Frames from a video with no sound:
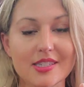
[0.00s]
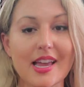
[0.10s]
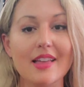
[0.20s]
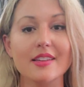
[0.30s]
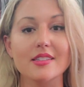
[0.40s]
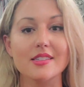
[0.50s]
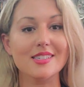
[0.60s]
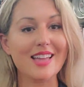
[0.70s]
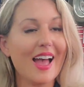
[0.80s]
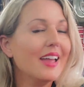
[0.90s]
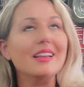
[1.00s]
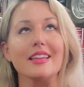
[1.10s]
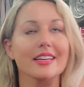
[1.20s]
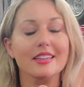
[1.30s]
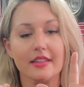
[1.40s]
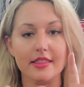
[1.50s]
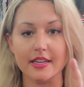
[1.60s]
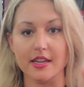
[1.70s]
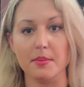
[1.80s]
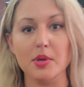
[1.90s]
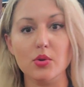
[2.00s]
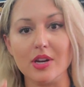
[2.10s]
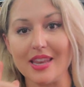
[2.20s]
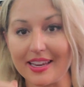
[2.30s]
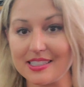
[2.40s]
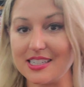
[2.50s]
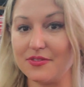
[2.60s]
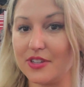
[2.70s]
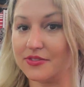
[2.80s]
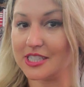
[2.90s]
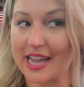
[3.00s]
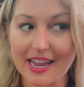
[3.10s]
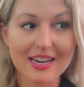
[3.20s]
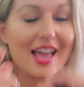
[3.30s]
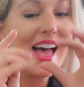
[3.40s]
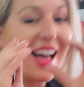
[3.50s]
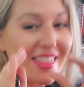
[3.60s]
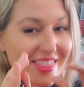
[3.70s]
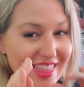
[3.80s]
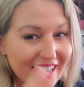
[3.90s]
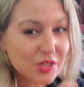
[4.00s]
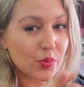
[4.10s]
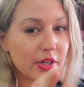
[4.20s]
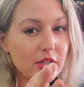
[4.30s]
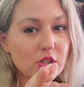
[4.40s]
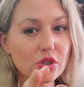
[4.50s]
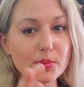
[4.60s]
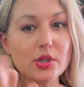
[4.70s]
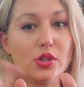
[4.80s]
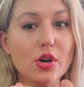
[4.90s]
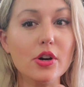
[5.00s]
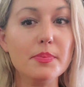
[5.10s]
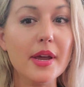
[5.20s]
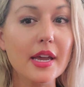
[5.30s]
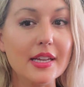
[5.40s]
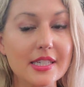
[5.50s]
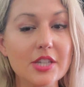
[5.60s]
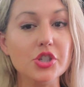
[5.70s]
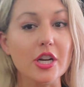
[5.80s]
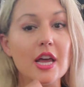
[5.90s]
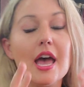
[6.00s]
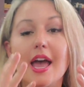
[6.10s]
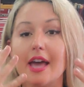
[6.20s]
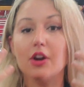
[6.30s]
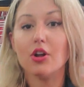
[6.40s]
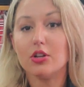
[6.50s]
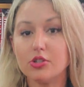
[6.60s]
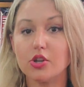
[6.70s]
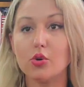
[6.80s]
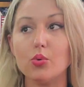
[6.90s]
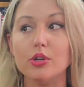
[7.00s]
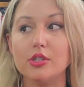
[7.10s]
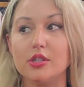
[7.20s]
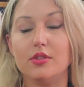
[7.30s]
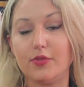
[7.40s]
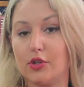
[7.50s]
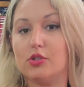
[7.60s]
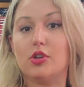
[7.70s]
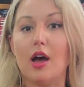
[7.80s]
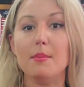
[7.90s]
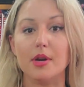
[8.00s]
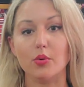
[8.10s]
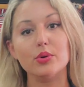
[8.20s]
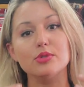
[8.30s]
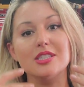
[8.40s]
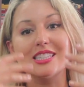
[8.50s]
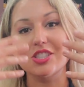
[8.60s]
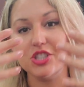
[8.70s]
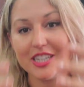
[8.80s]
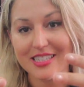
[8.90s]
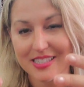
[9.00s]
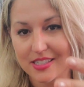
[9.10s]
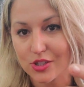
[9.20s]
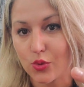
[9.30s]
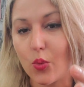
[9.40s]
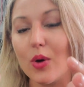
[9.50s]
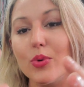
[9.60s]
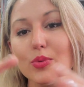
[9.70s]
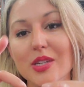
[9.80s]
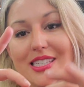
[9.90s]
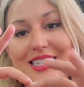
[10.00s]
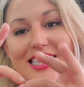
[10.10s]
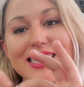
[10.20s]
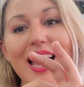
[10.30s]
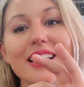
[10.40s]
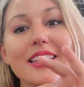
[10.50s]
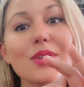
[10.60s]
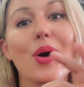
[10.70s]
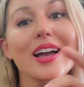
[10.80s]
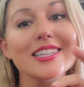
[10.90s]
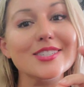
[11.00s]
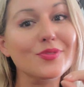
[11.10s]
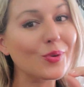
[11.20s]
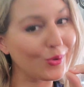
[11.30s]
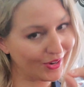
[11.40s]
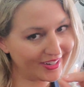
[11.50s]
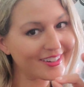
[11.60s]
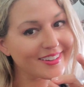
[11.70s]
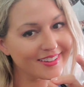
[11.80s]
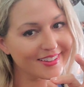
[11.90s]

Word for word: Italian styling that debuted in 1958, that's when consumers started paying attention. And it also was the first domino. It was the genesis to what we would see styling-wise for